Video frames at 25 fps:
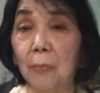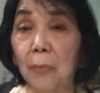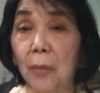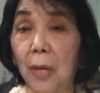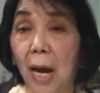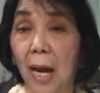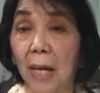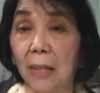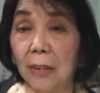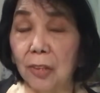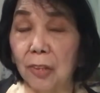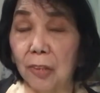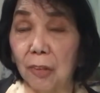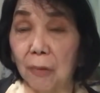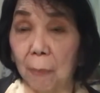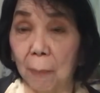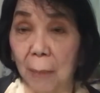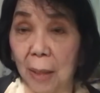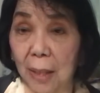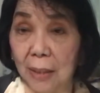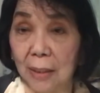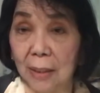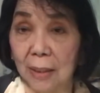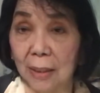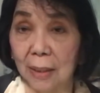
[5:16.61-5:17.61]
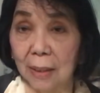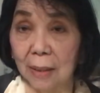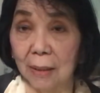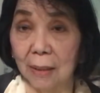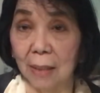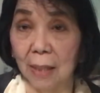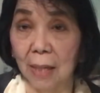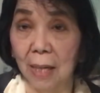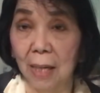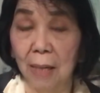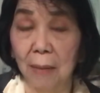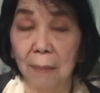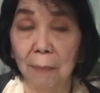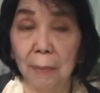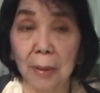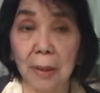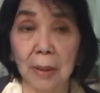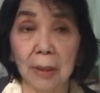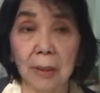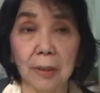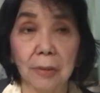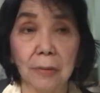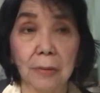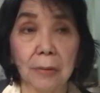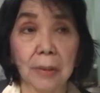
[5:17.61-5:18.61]
branch of medicine
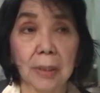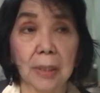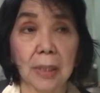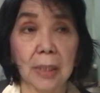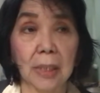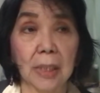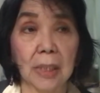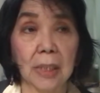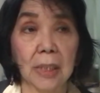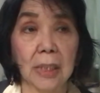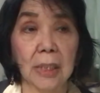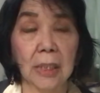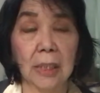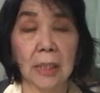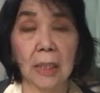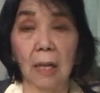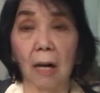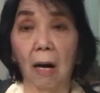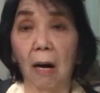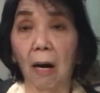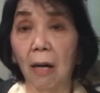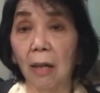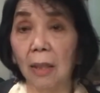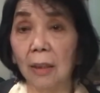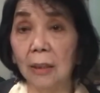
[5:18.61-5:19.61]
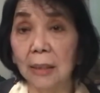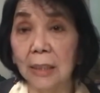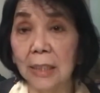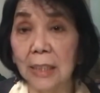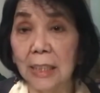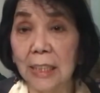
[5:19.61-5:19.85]
because you really need all